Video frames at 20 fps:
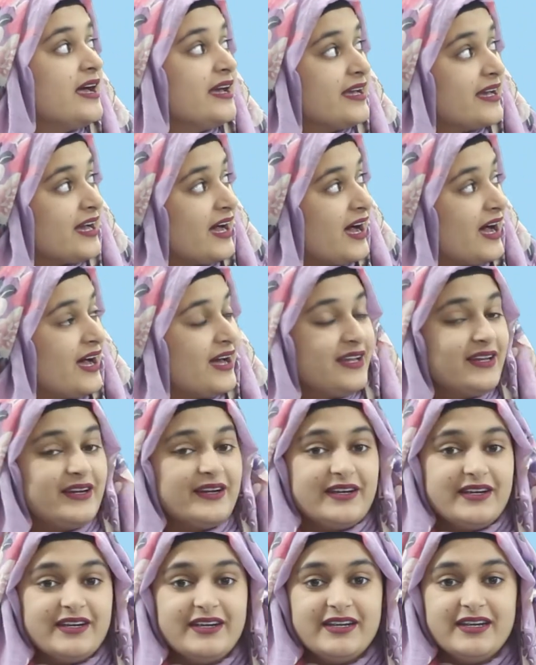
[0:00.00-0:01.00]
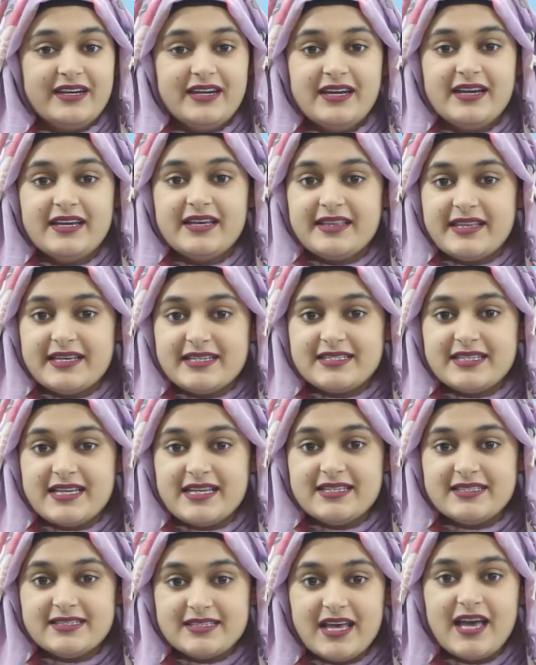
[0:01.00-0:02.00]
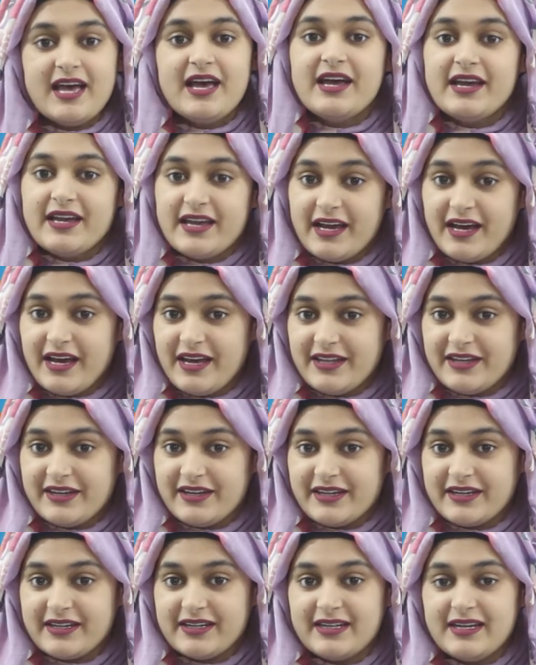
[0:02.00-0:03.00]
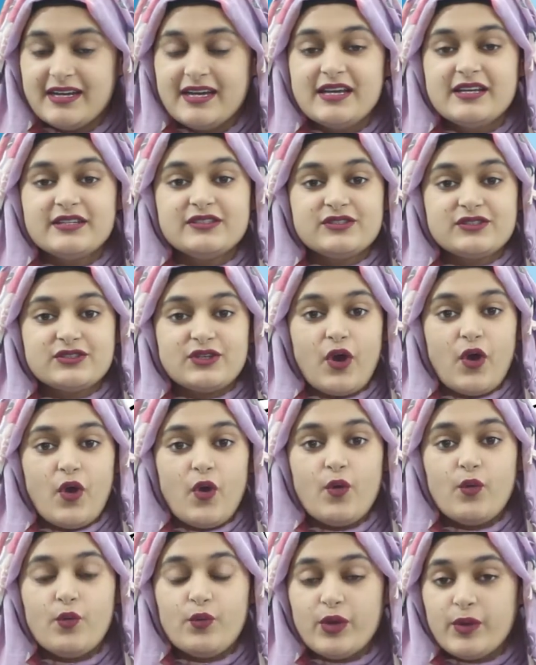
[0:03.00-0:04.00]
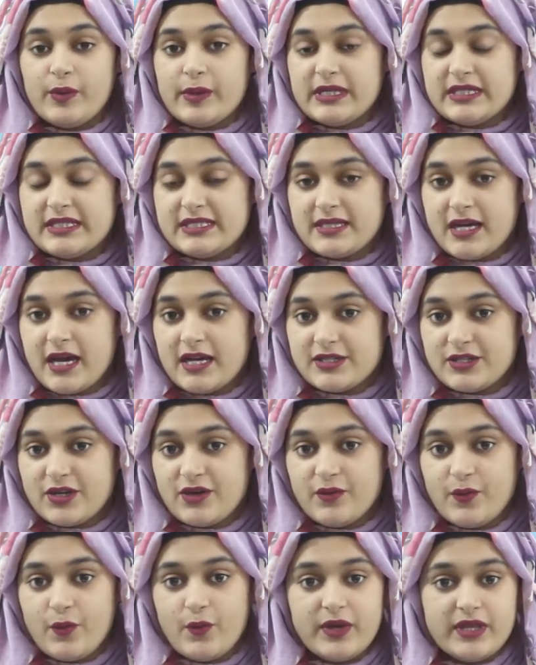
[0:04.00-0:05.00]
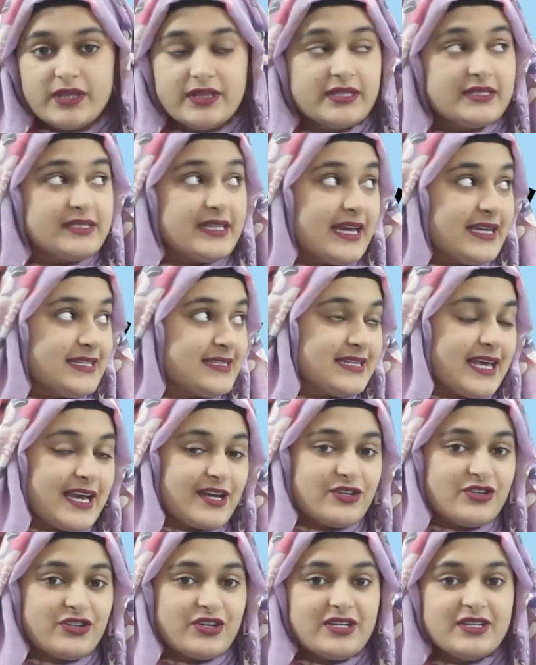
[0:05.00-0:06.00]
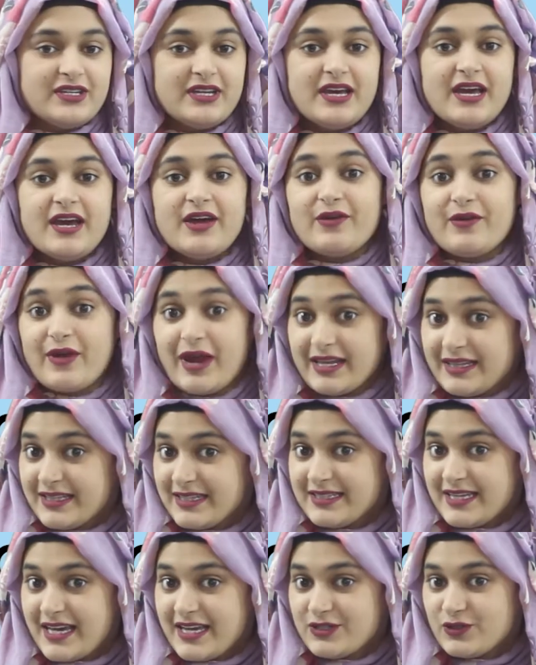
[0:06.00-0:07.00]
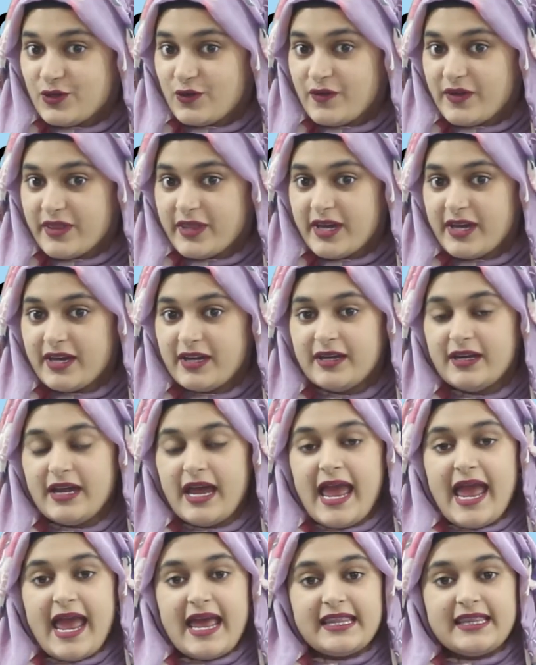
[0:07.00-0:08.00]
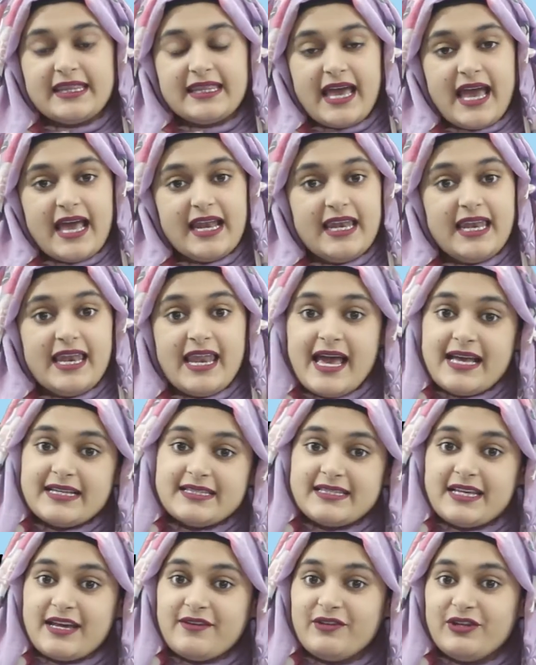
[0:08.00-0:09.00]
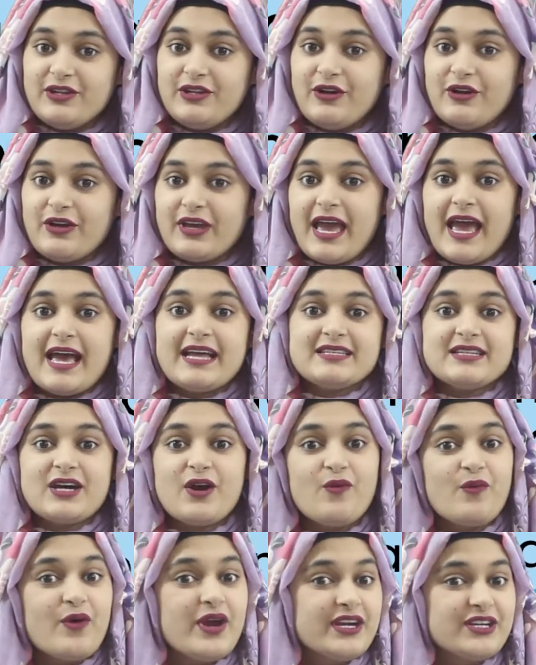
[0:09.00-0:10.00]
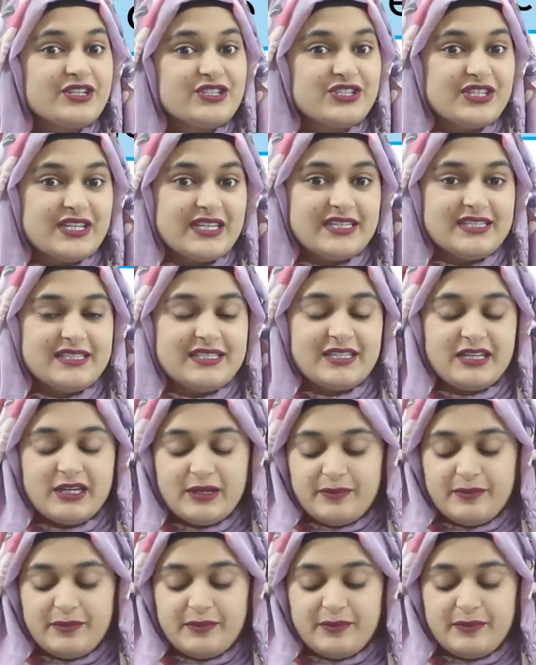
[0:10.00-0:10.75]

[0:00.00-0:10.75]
color. This is color. So we will start off with the date section. Write the date over there and then let's have a look at our worksheet.